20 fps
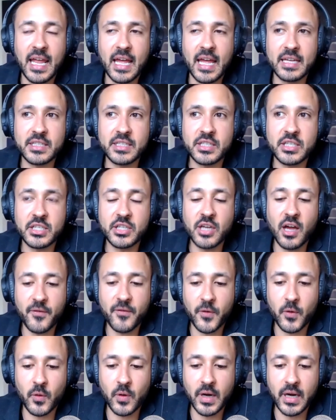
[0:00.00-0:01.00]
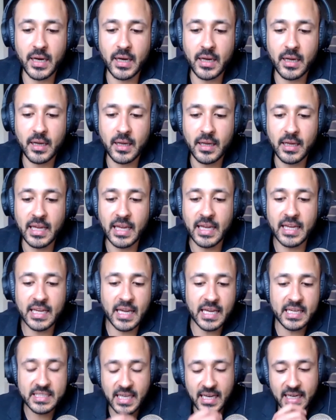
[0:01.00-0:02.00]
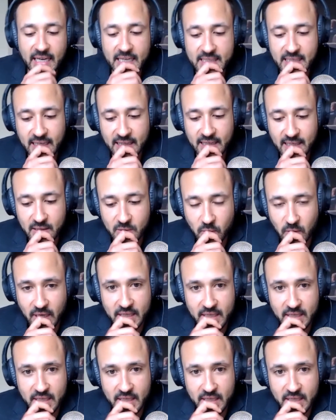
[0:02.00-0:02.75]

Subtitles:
suffering? He said it this way.